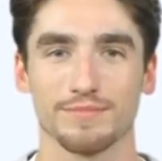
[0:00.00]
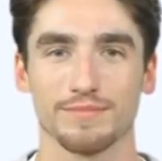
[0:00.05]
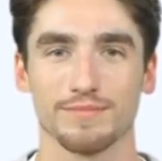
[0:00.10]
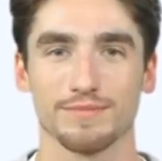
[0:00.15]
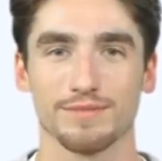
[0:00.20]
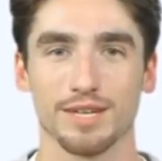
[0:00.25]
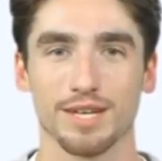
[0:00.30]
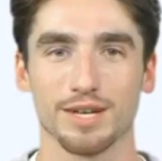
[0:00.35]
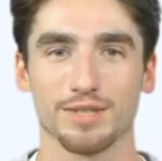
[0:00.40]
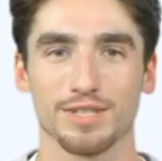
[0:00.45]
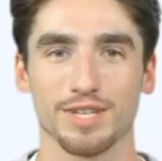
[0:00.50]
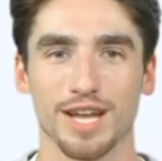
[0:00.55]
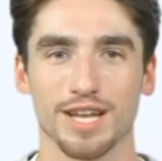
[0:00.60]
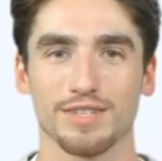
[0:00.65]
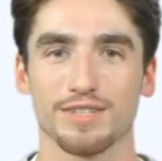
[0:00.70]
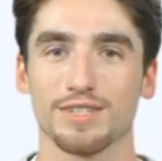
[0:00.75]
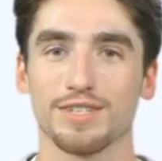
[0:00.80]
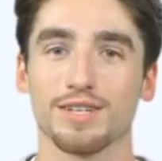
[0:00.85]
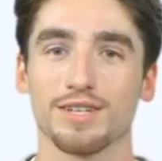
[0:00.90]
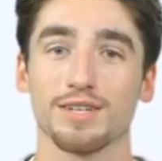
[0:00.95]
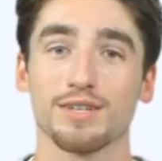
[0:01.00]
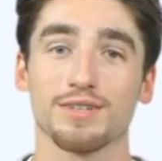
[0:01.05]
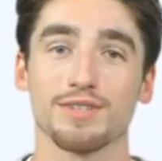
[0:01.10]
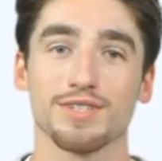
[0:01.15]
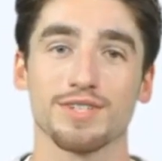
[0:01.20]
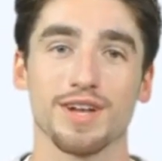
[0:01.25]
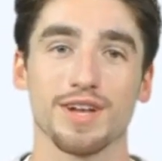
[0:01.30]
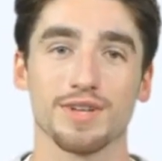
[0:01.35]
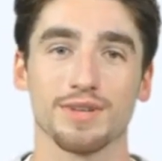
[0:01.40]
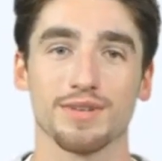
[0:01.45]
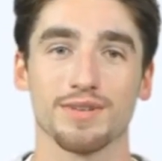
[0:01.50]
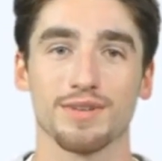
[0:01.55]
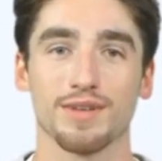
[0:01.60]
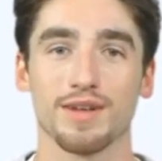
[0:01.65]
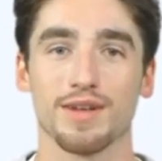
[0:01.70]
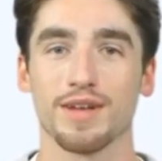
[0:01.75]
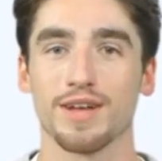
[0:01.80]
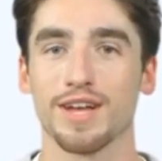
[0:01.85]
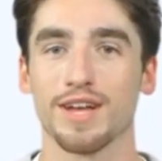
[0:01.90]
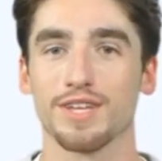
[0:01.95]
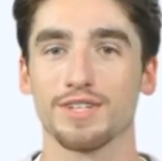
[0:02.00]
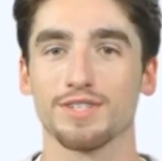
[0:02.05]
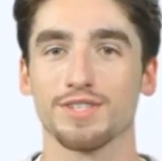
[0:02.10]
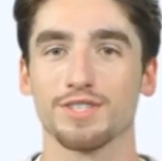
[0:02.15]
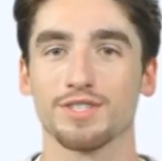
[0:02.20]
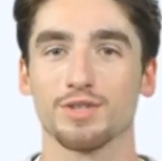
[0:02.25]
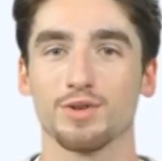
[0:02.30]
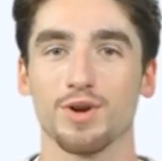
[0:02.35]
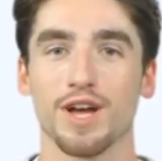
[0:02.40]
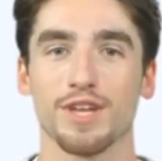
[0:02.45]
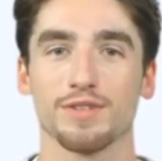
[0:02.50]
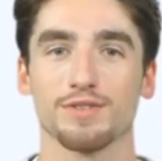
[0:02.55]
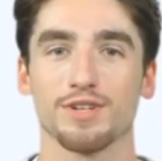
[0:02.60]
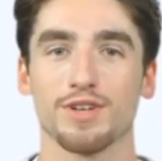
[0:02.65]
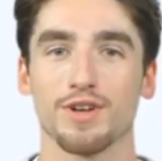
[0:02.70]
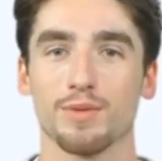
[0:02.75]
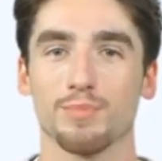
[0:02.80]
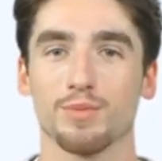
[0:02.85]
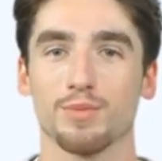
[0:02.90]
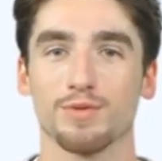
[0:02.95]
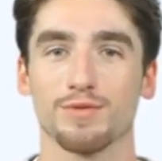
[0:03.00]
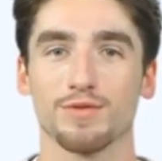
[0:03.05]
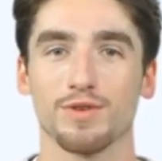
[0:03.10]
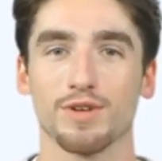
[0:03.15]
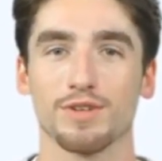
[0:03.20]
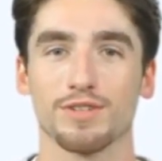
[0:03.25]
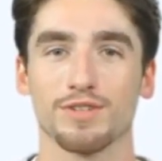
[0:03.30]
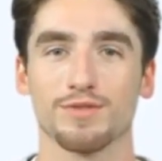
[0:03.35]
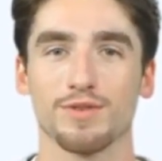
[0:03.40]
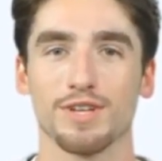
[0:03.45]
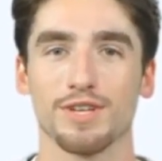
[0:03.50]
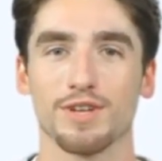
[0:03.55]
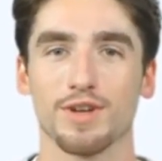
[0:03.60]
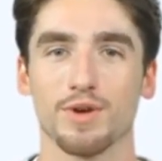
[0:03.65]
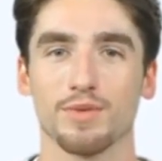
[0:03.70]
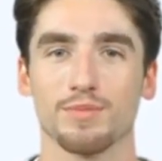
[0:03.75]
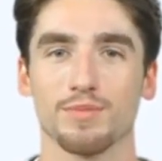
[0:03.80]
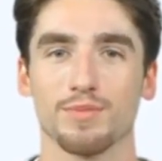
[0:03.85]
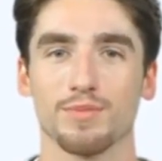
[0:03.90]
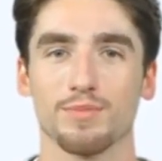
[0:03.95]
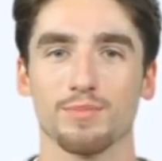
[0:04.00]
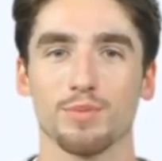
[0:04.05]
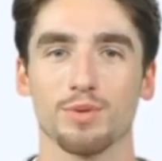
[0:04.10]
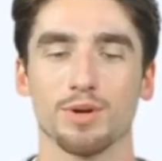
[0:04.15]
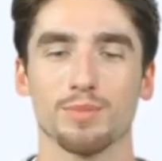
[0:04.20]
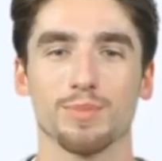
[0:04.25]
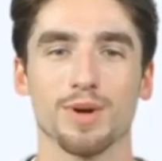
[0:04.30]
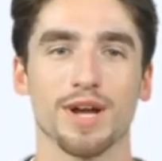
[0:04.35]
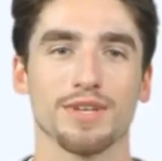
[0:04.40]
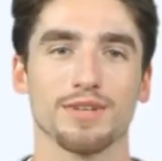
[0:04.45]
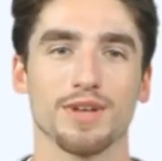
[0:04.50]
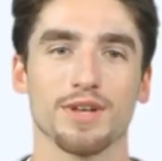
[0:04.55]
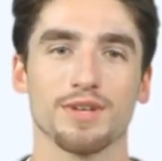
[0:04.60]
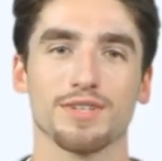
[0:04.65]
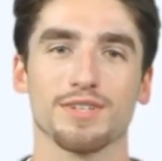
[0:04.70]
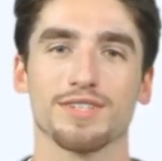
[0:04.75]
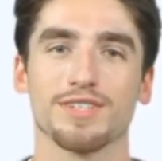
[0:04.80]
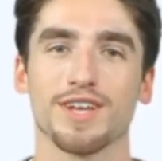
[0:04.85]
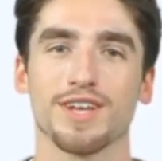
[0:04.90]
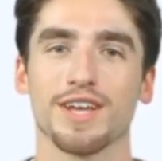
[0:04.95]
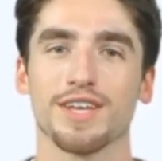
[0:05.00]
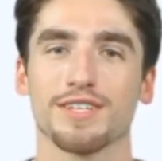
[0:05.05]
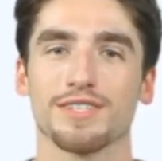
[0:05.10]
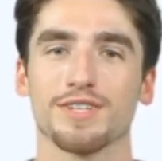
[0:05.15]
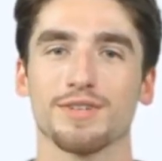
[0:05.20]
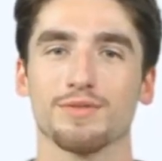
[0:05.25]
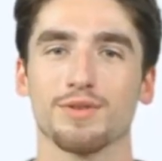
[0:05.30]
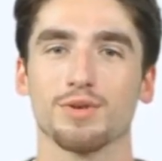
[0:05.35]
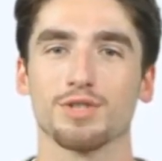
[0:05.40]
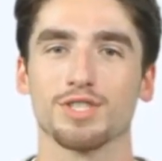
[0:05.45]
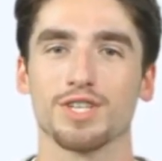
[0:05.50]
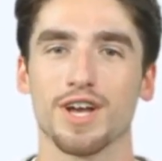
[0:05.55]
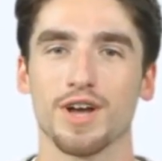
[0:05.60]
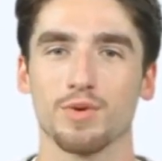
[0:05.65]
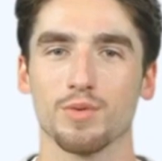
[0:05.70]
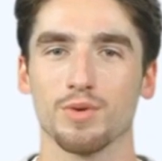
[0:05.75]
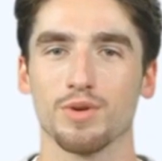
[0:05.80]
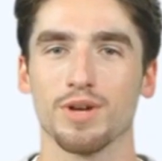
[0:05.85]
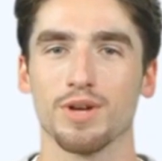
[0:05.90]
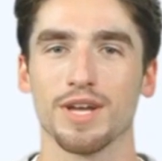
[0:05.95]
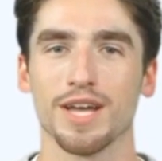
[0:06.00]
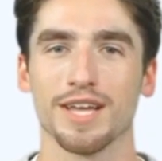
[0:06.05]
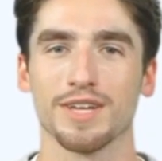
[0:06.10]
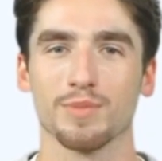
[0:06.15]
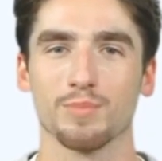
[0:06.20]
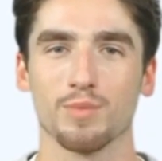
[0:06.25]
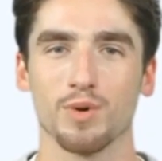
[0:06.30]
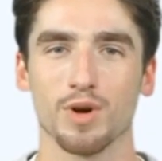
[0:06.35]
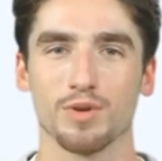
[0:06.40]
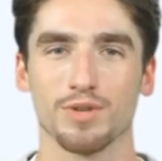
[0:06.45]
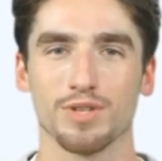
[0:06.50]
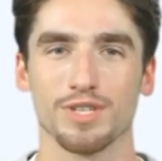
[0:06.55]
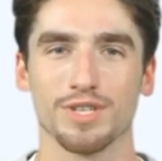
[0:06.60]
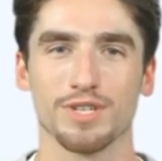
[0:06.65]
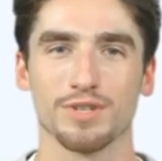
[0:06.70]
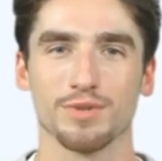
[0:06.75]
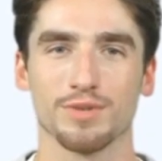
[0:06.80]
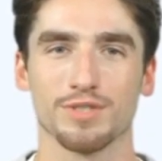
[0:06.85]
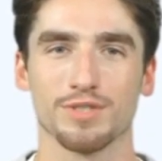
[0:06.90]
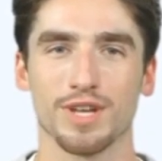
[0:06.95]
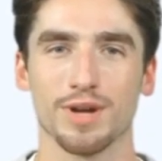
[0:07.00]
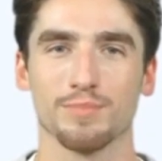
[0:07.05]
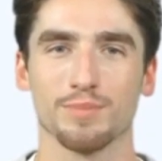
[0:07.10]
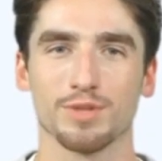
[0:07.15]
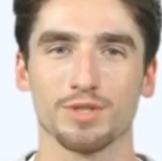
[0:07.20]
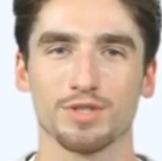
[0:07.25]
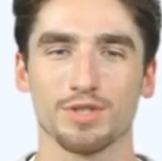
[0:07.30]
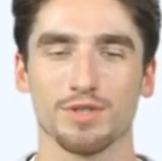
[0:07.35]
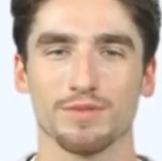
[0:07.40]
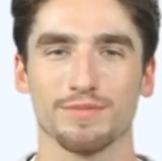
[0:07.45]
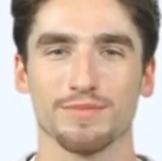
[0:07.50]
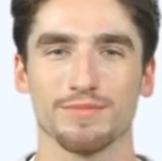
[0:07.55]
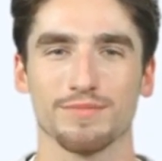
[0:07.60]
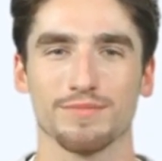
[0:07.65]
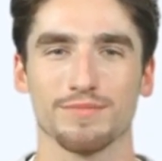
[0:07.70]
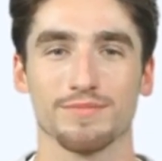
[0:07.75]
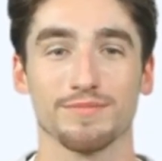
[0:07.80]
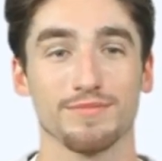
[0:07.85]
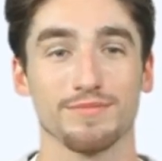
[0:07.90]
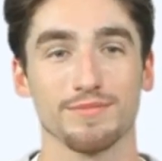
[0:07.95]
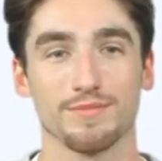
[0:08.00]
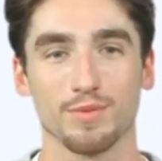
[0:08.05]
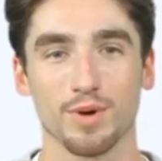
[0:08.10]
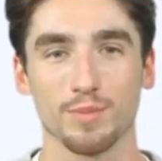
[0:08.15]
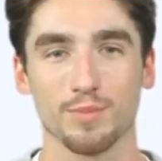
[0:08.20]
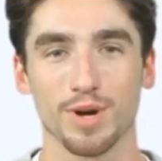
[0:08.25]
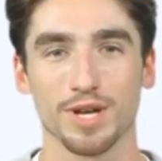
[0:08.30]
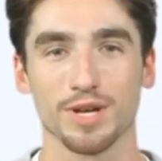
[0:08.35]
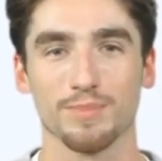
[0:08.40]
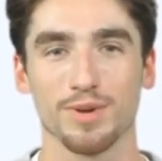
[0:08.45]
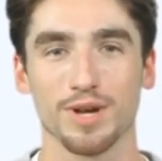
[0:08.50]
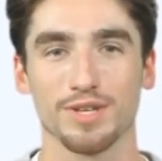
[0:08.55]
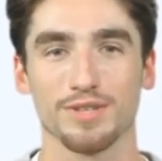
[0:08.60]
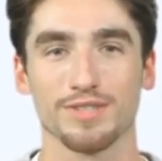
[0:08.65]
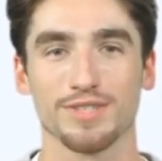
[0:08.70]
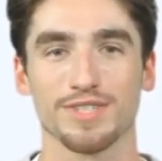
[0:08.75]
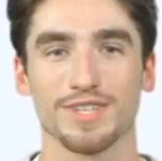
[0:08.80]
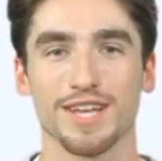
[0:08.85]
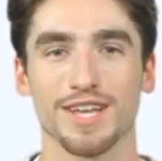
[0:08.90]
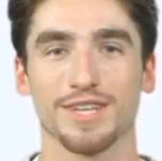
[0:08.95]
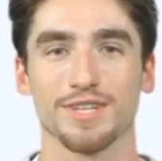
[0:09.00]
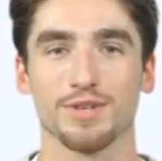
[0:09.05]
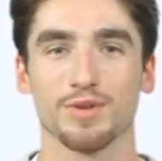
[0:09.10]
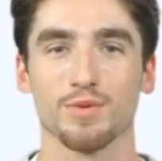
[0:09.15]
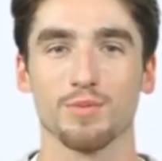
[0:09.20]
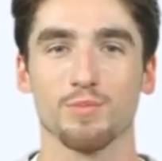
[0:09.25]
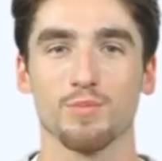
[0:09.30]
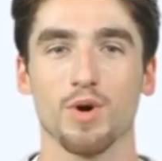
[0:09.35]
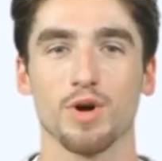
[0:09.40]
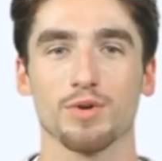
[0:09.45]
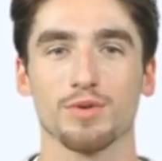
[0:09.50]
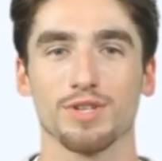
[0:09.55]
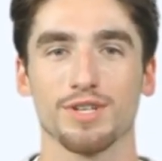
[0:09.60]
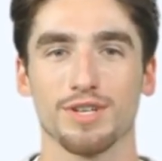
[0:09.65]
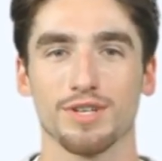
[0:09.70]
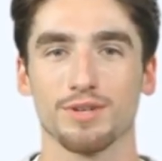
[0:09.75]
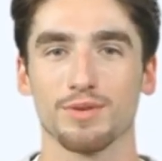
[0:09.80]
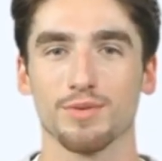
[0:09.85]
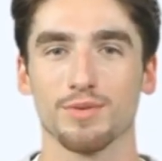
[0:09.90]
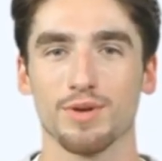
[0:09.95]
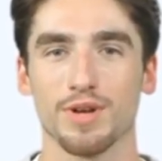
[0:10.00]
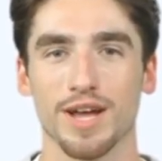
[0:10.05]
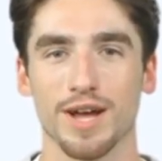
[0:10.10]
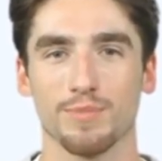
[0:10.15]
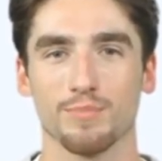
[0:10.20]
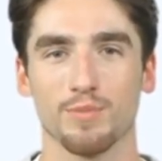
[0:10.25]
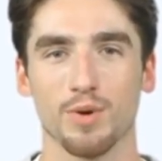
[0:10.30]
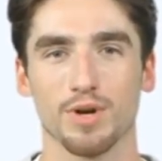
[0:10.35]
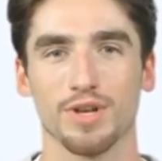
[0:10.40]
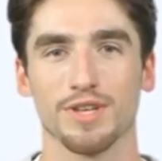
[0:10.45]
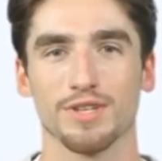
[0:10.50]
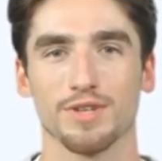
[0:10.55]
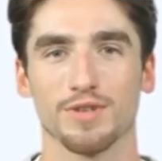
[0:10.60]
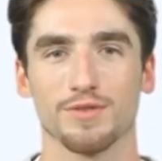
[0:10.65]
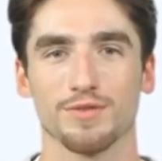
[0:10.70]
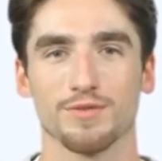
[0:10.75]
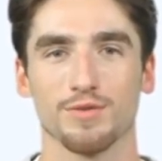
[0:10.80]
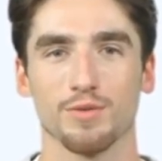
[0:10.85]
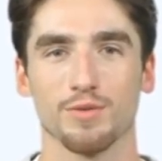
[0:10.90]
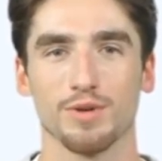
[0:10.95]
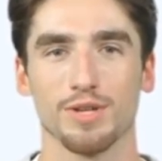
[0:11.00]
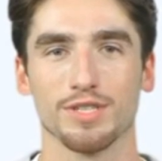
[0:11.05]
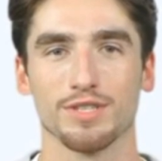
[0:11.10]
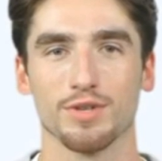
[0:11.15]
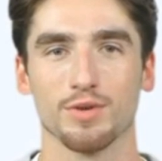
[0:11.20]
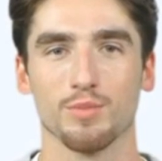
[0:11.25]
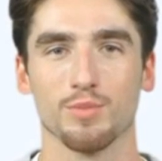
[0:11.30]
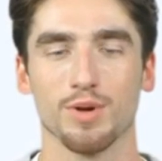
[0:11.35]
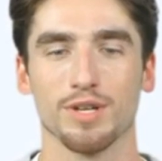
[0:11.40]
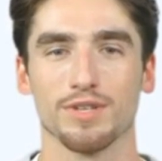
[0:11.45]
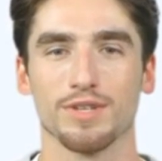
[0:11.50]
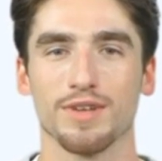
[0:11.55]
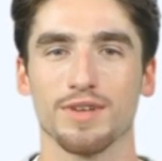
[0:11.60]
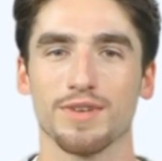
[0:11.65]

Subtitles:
The intense heat zone, as described in our performance video, will depend on the size of your shower and water heater temperature. We recommend setting your water heater at 140 degrees